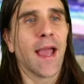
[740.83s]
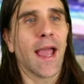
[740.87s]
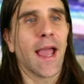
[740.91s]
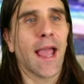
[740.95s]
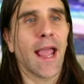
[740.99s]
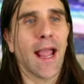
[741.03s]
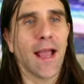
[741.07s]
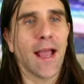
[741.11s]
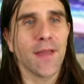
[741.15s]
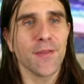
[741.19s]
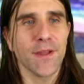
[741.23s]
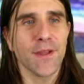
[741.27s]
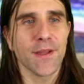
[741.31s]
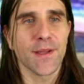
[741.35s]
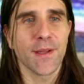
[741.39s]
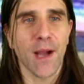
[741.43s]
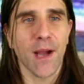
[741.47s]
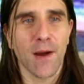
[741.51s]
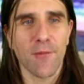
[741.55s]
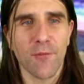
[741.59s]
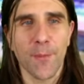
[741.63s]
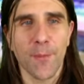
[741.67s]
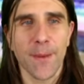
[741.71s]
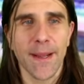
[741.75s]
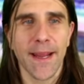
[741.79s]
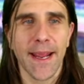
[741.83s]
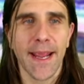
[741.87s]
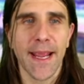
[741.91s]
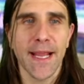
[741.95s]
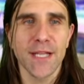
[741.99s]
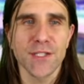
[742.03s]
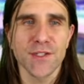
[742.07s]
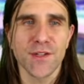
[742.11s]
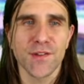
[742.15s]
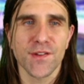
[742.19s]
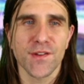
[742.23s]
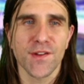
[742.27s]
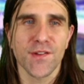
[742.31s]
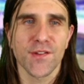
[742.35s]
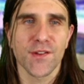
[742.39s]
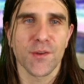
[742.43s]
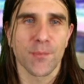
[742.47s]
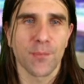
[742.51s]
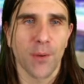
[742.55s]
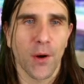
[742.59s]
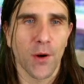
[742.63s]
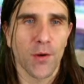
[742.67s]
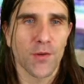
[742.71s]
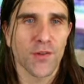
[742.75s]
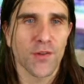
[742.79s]
and the government agency
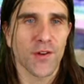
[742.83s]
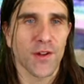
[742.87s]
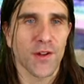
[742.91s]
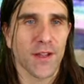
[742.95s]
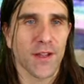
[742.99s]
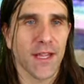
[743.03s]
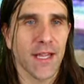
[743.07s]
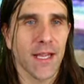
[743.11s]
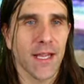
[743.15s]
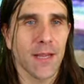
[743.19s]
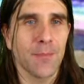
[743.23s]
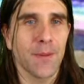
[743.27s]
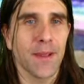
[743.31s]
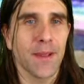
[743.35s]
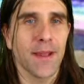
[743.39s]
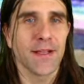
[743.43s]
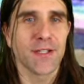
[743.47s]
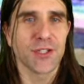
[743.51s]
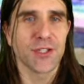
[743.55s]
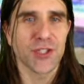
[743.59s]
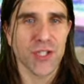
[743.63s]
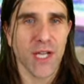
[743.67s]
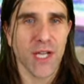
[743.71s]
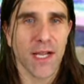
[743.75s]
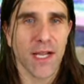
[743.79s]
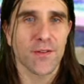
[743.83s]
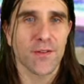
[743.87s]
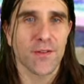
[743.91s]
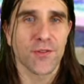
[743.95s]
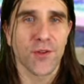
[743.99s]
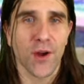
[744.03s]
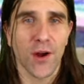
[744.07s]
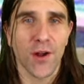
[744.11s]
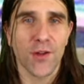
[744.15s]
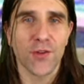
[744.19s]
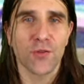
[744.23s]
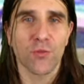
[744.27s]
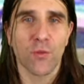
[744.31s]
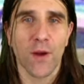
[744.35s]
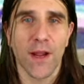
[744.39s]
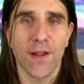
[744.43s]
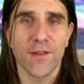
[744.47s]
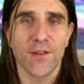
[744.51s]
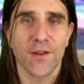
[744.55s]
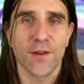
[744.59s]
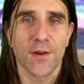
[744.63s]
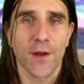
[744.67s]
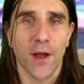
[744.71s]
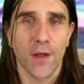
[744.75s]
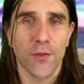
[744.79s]
supposed to keep it in check does
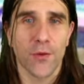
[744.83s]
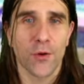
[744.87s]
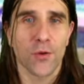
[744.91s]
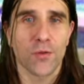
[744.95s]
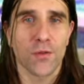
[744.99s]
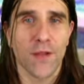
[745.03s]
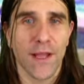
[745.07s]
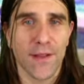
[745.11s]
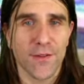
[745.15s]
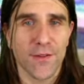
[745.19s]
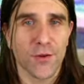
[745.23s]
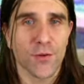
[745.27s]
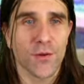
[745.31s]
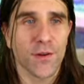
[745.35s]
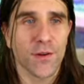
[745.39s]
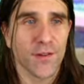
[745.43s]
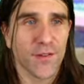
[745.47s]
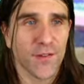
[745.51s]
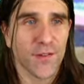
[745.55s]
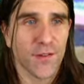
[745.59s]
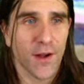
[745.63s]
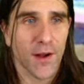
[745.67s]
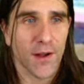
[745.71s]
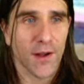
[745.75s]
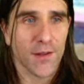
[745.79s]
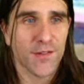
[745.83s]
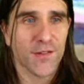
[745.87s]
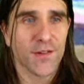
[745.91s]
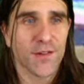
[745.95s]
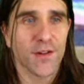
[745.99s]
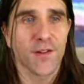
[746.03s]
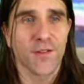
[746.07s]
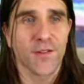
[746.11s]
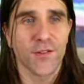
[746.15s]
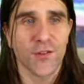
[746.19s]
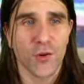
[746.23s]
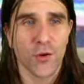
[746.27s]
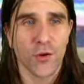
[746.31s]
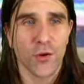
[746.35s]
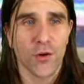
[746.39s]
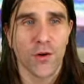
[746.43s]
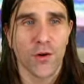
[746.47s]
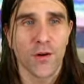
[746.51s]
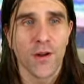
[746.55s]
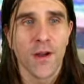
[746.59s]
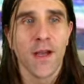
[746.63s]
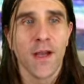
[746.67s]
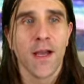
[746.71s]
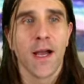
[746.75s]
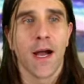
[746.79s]
raise another lesser discussed concern
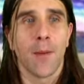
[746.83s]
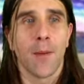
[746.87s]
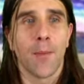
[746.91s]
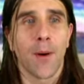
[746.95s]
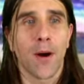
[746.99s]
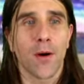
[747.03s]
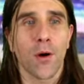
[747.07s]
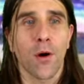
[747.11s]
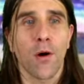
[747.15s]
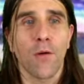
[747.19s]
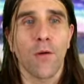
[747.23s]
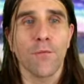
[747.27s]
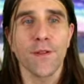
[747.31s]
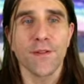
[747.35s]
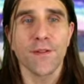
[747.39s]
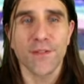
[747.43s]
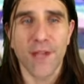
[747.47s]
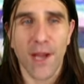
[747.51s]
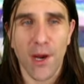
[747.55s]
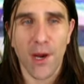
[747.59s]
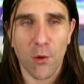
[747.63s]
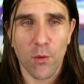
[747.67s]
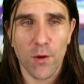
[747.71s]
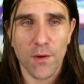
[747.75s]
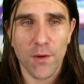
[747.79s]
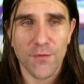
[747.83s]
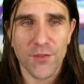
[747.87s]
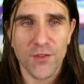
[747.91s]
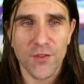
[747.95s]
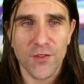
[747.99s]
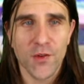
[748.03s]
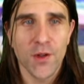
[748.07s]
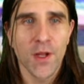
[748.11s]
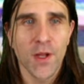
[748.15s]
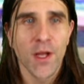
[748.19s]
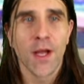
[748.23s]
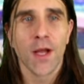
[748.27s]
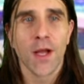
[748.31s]
about all the tariffs,